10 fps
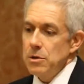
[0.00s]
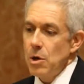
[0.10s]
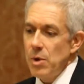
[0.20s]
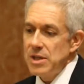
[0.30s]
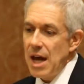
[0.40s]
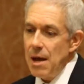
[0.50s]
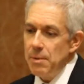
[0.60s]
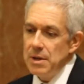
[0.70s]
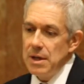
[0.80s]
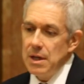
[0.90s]
So what's
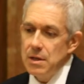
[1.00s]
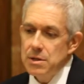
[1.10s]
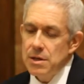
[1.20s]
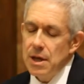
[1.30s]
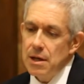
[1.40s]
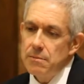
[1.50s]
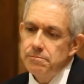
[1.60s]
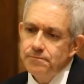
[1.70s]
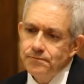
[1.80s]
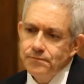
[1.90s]
happened is that
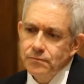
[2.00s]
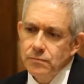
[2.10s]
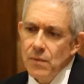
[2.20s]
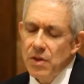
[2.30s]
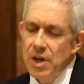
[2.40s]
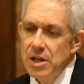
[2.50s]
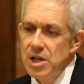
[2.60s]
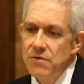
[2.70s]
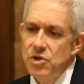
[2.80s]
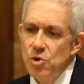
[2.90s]

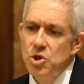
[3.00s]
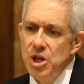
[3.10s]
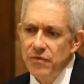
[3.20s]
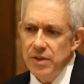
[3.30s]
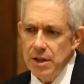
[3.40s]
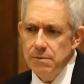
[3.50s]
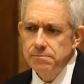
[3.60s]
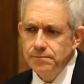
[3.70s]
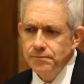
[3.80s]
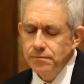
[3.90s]
things have so shifted
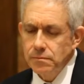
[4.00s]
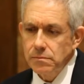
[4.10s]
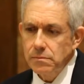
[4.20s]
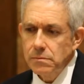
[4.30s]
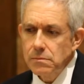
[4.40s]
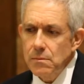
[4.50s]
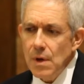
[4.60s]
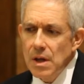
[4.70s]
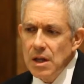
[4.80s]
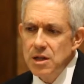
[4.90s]

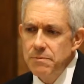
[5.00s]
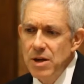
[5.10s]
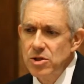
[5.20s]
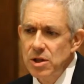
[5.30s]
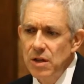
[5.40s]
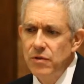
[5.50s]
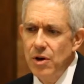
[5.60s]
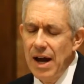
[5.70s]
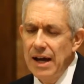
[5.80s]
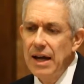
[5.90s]
that especially if
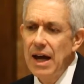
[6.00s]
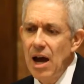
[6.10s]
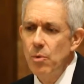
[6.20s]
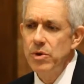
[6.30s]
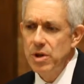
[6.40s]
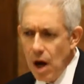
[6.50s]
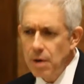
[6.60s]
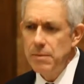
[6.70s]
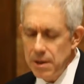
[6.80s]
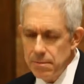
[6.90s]
you're hanging out with
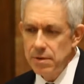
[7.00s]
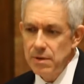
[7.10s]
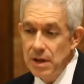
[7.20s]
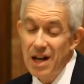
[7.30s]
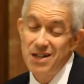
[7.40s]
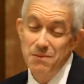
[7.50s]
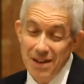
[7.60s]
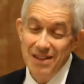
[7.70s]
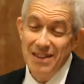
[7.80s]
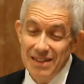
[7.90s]
young people, and that's
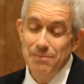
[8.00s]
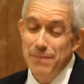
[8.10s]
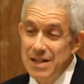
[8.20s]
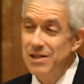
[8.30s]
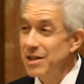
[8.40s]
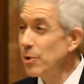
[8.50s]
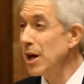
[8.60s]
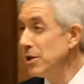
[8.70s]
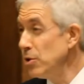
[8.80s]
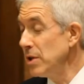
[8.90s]
basically
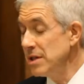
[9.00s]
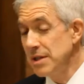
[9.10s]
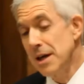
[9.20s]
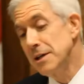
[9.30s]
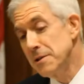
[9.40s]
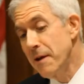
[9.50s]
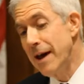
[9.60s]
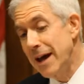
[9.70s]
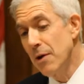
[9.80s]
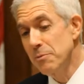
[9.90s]
what I do these days,
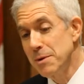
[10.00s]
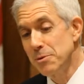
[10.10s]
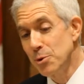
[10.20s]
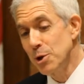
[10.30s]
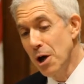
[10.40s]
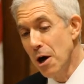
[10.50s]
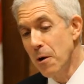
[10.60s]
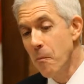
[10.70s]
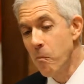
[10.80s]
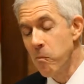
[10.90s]
hang out with people who are
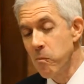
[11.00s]
young,